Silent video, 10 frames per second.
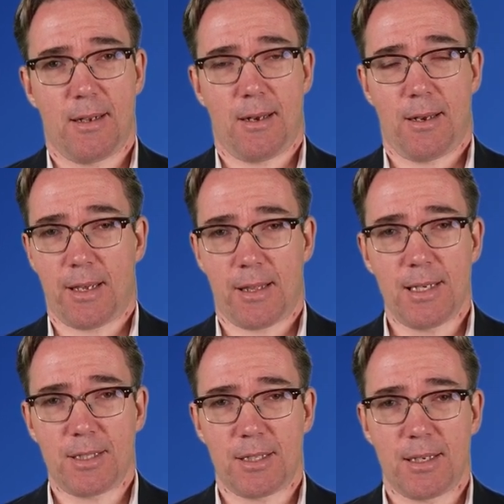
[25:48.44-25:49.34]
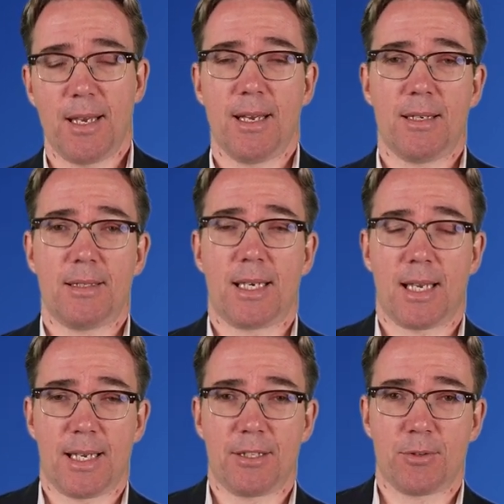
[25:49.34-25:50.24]
like this,
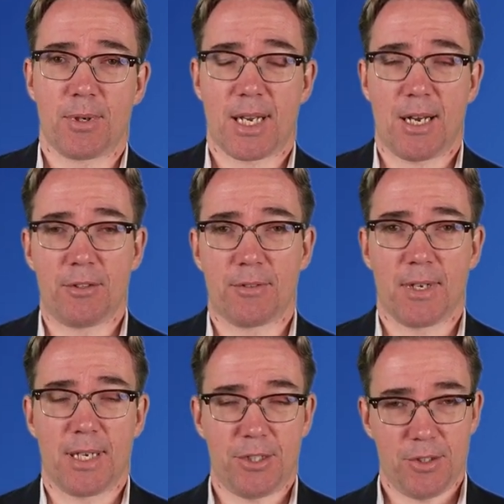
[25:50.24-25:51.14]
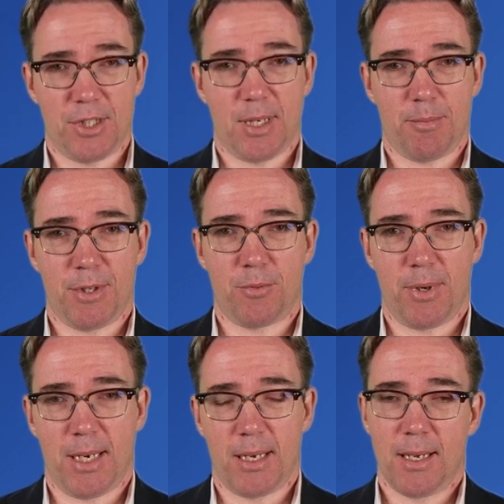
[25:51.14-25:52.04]
taking into account the relationship
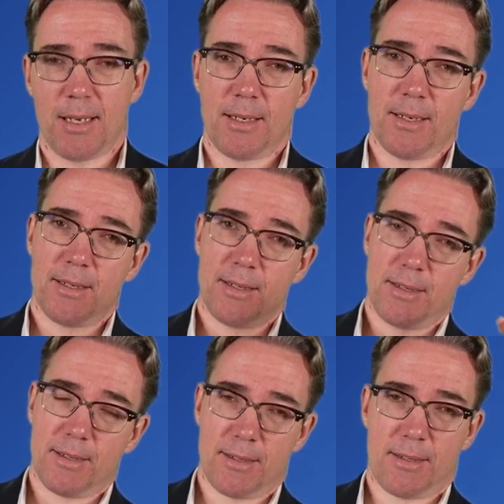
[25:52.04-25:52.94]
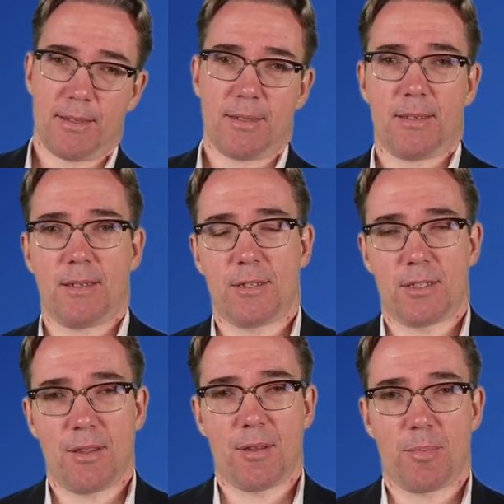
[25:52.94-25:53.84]
between the
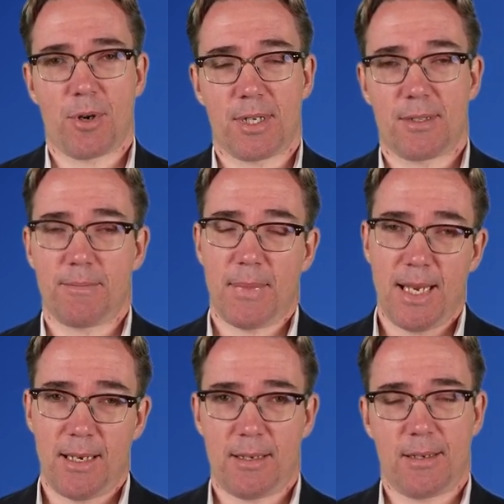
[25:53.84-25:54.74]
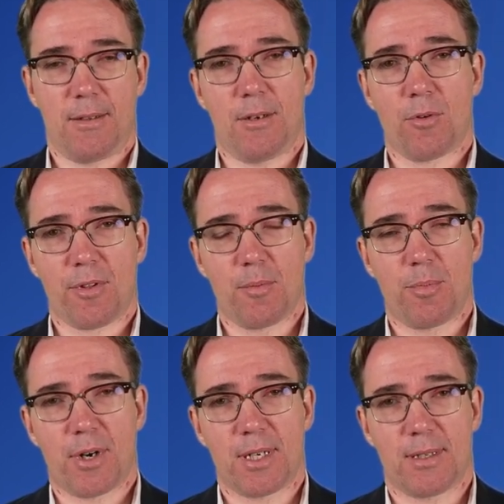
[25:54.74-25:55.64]
southern part and the northern
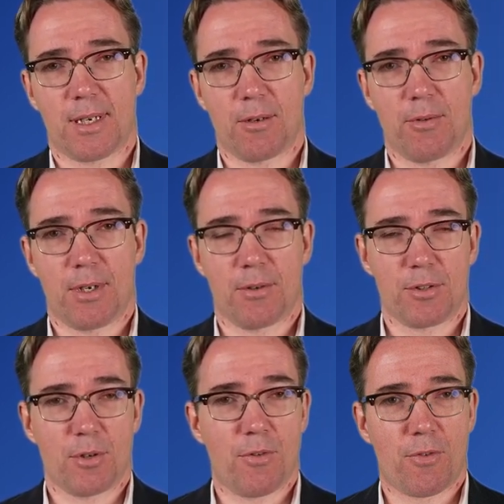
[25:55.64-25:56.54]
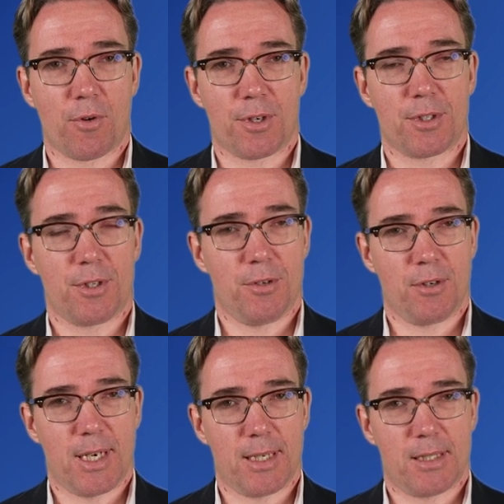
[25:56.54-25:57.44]
part, including also, of course, the
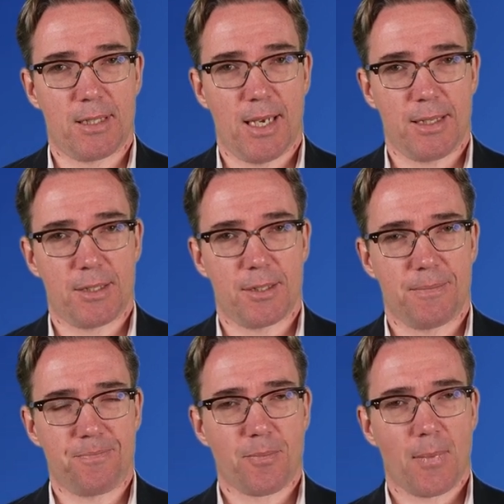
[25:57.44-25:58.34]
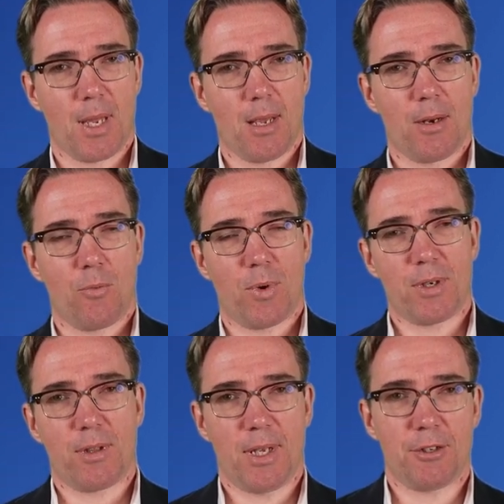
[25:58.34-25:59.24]
United States. One
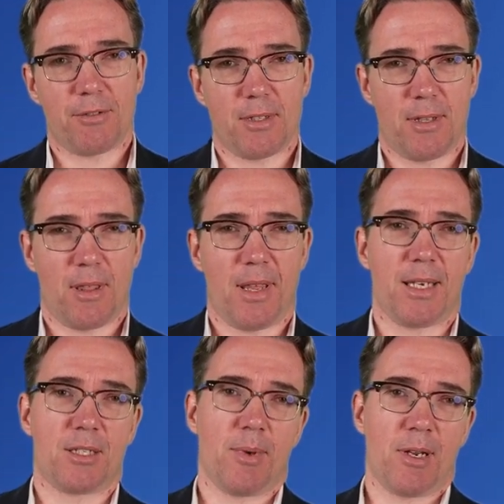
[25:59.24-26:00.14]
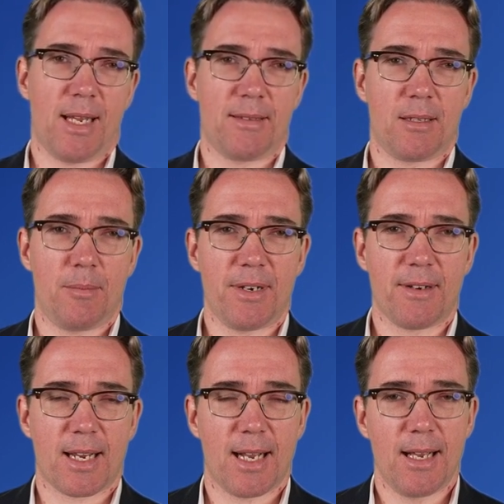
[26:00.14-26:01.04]
of the interesting things about Latin
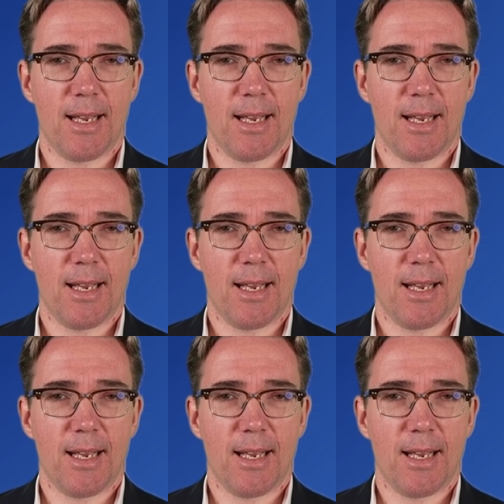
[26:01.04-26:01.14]
America